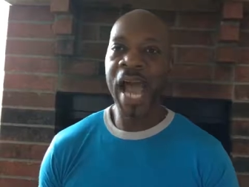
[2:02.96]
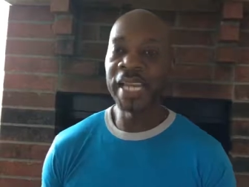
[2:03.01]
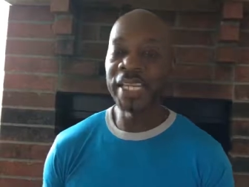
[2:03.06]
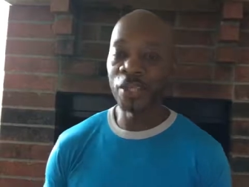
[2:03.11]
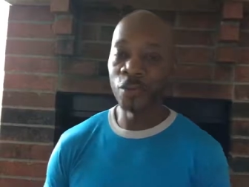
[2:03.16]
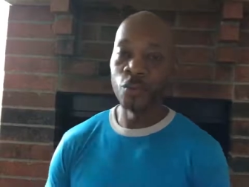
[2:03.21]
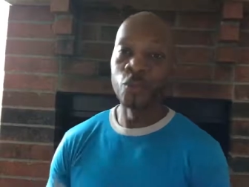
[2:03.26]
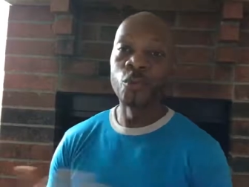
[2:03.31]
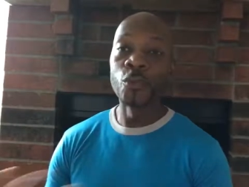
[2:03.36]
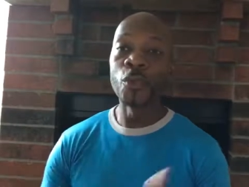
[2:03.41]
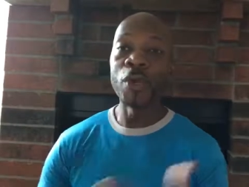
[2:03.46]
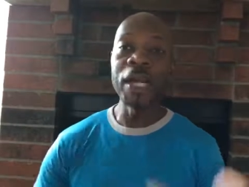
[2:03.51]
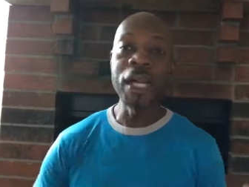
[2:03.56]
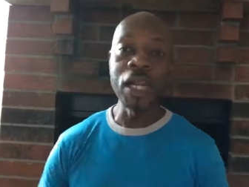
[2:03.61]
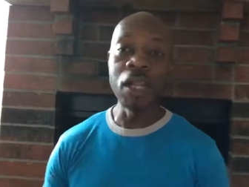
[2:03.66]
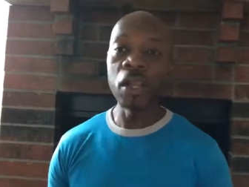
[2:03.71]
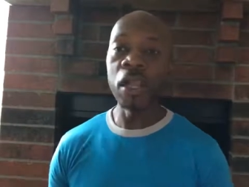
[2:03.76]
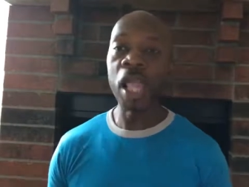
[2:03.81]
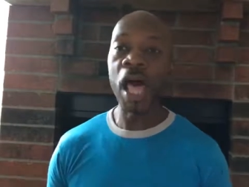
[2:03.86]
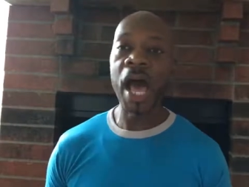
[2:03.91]
I didn't
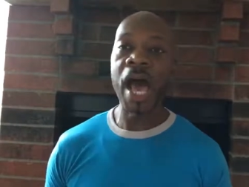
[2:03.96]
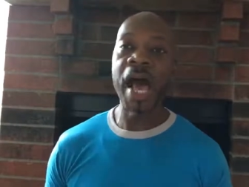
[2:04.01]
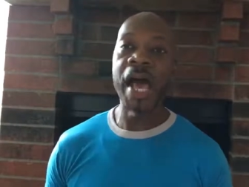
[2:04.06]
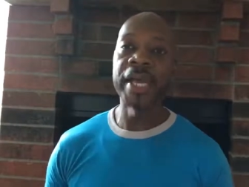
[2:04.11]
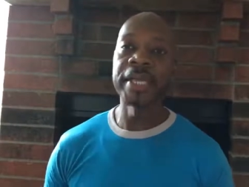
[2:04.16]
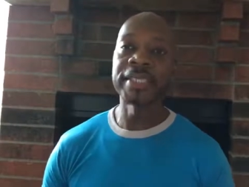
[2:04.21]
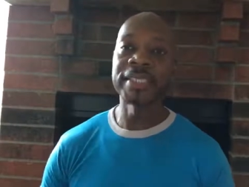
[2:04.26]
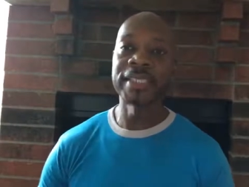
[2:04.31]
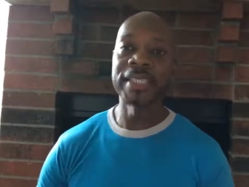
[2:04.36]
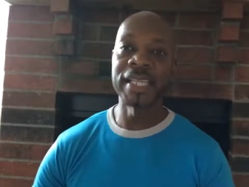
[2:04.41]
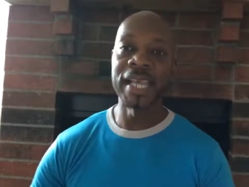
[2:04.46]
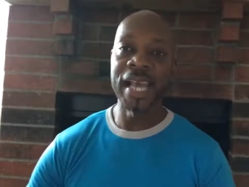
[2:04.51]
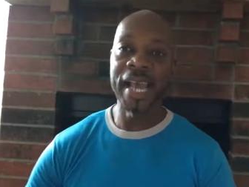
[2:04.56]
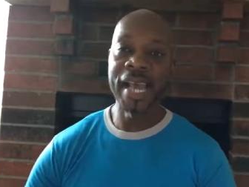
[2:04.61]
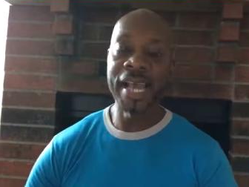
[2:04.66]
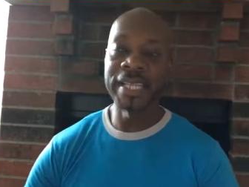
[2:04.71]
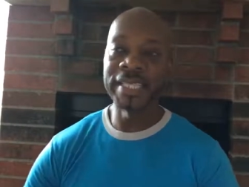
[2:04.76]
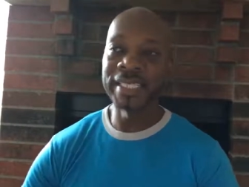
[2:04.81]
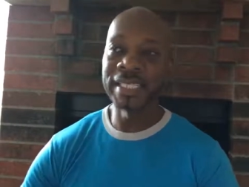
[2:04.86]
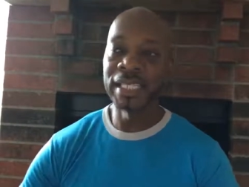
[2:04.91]
realize
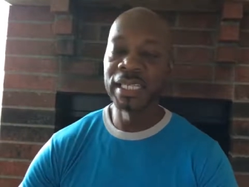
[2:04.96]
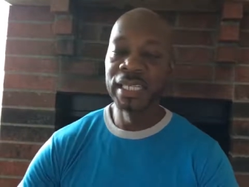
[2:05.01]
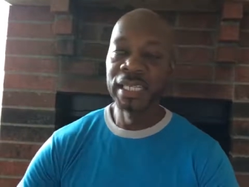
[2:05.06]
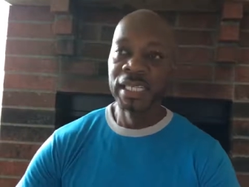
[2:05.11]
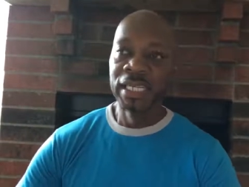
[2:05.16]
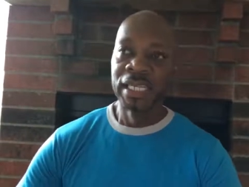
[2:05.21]
that